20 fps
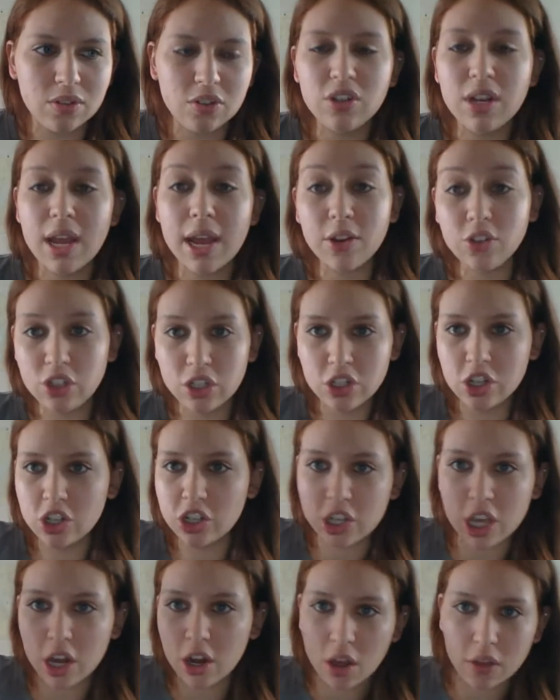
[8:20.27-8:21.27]
now she's
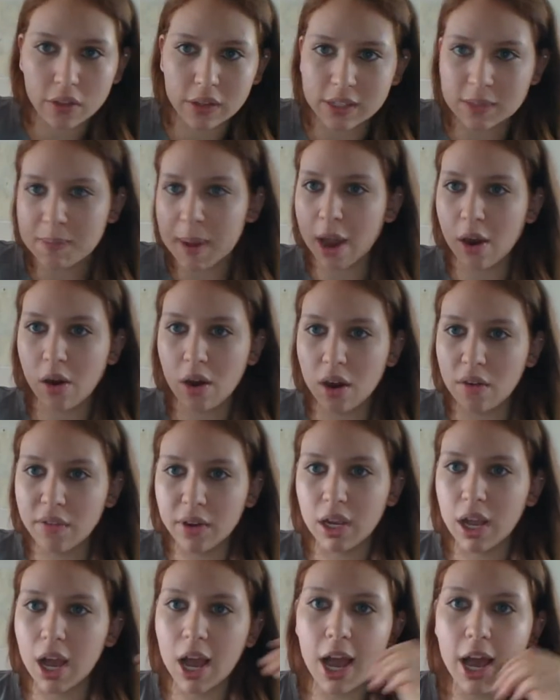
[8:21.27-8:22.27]
just got all this power of a
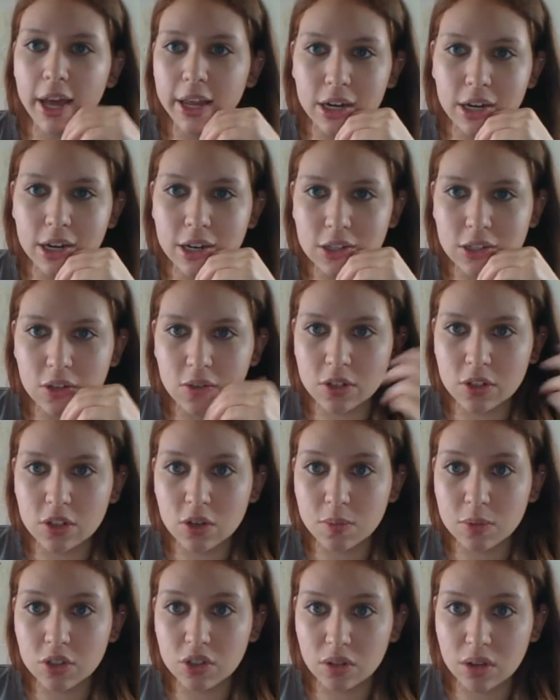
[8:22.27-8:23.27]
god and it's so
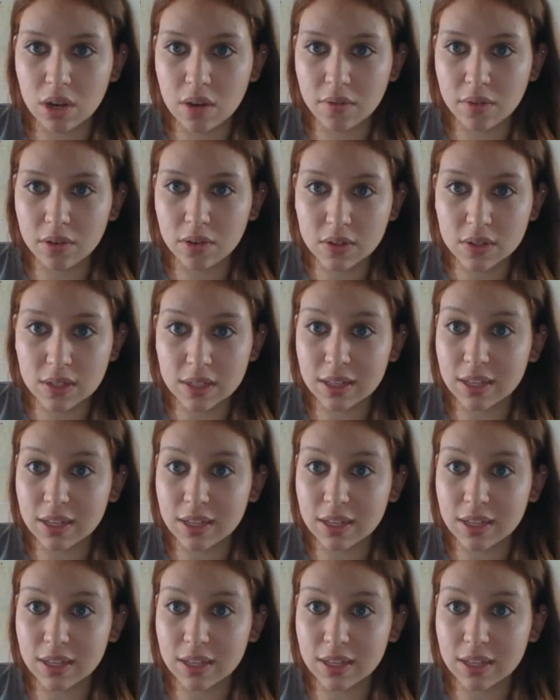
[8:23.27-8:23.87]
stupid she'll never use it.